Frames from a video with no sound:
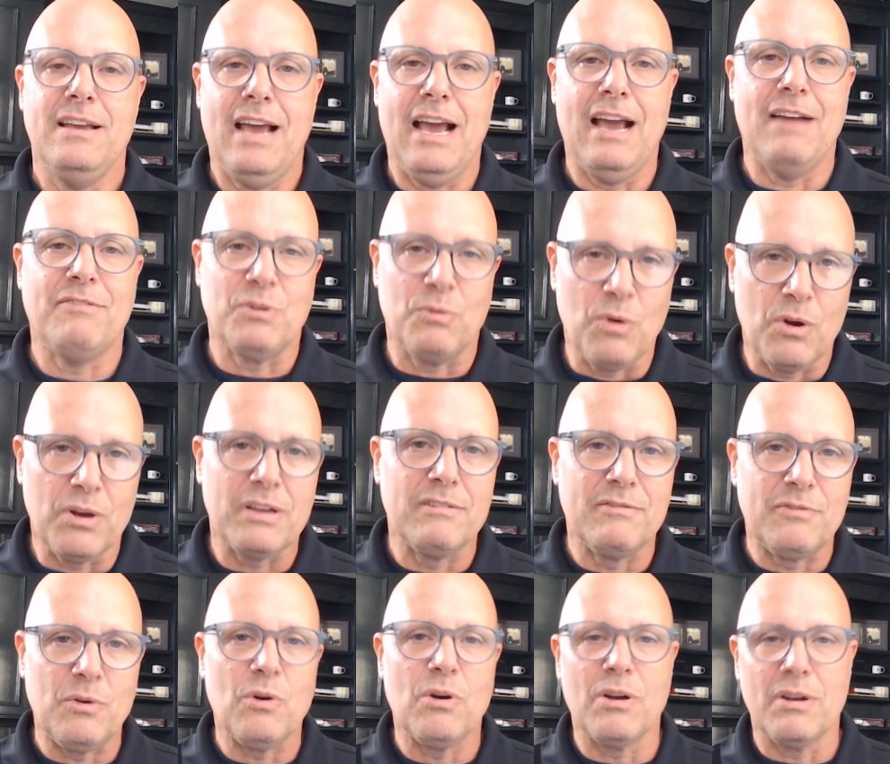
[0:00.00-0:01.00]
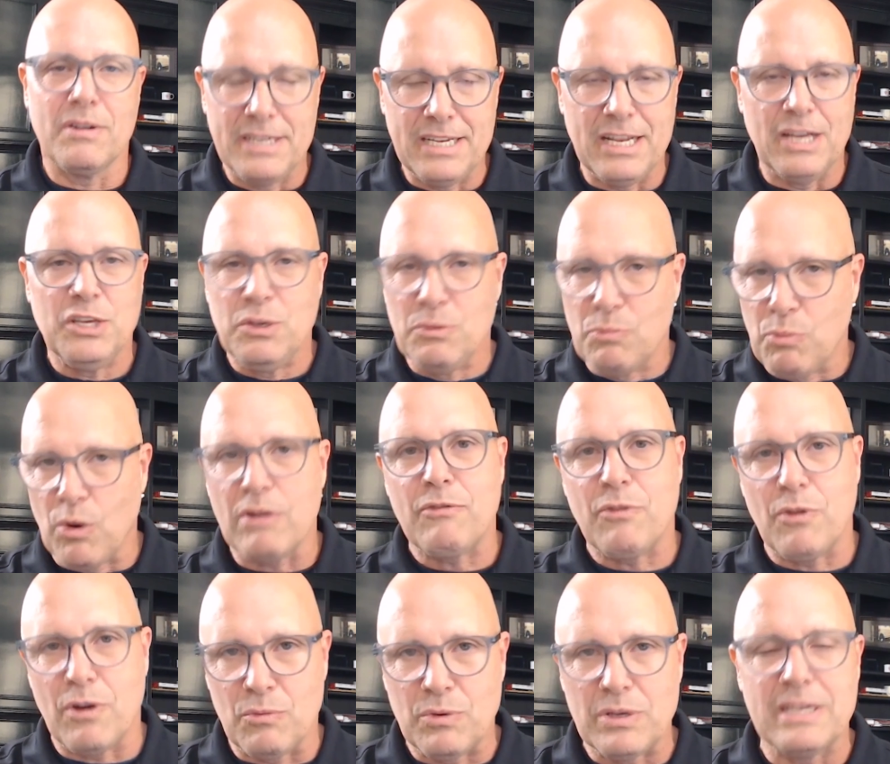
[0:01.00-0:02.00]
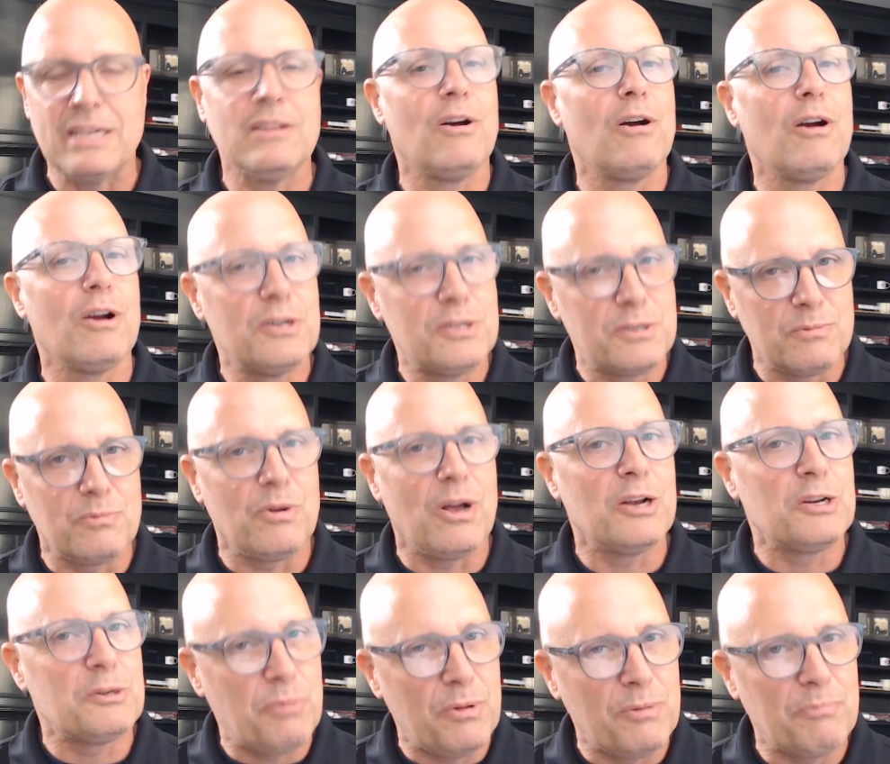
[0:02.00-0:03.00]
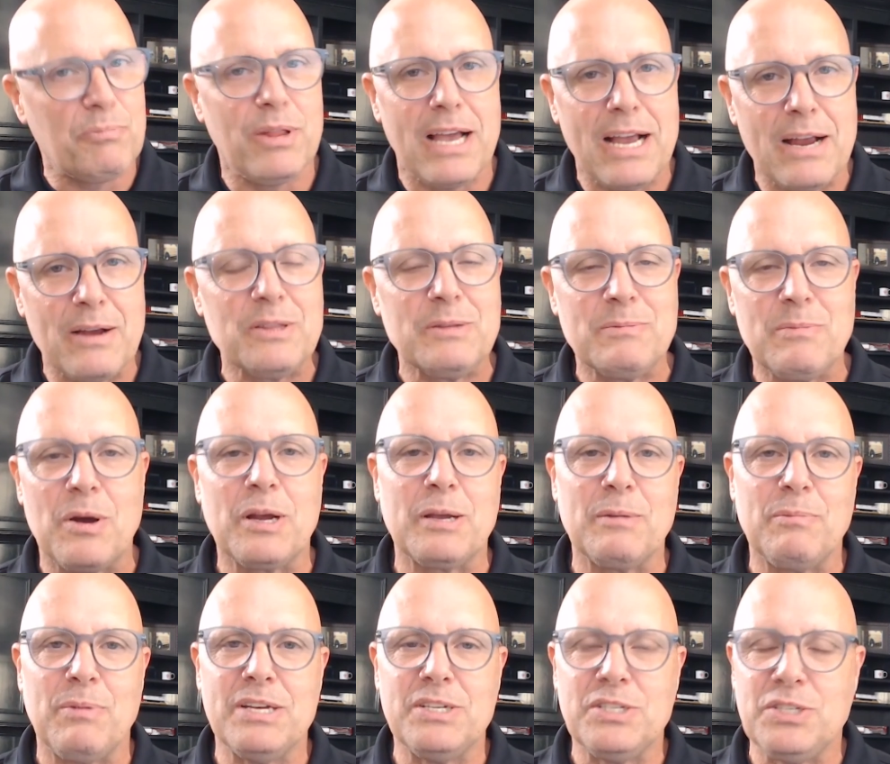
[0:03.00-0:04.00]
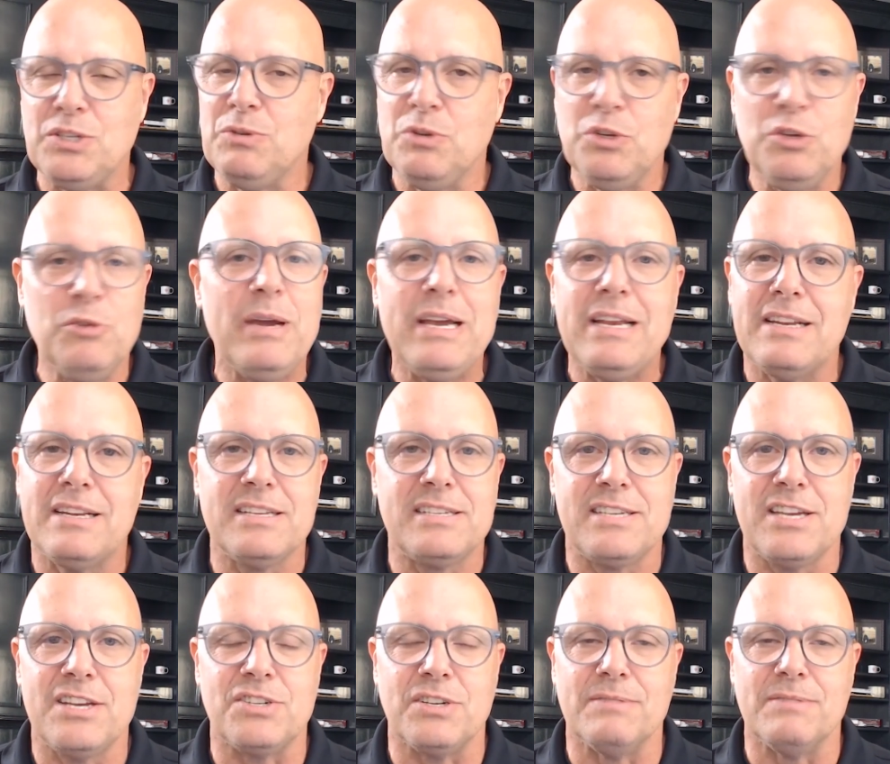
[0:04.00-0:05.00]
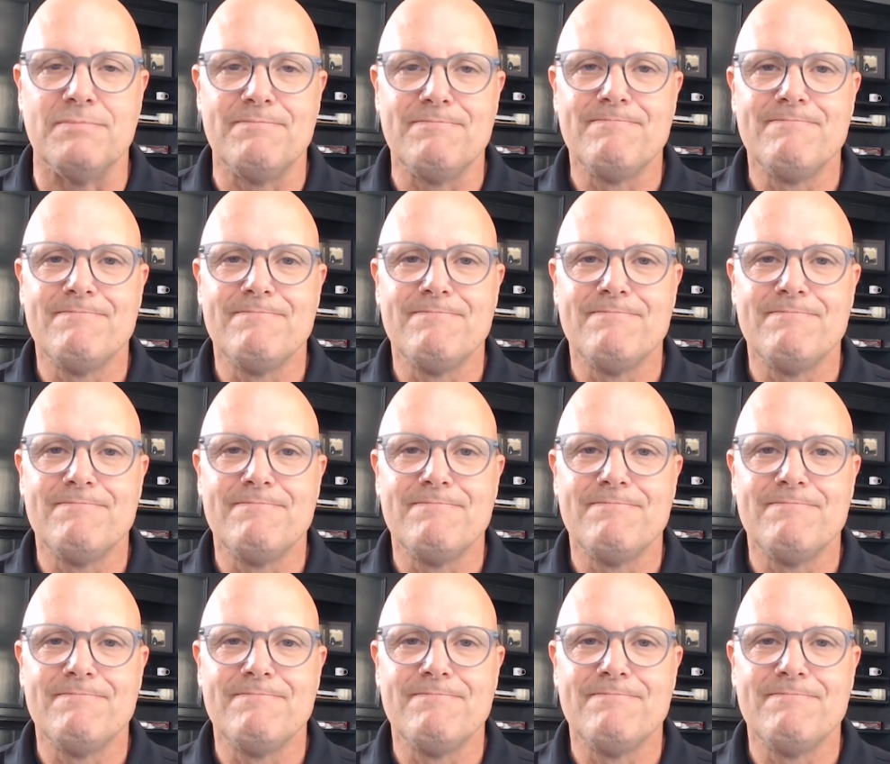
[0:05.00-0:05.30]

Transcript: after working for, you work for a really large player in the marketplace. You made a decision.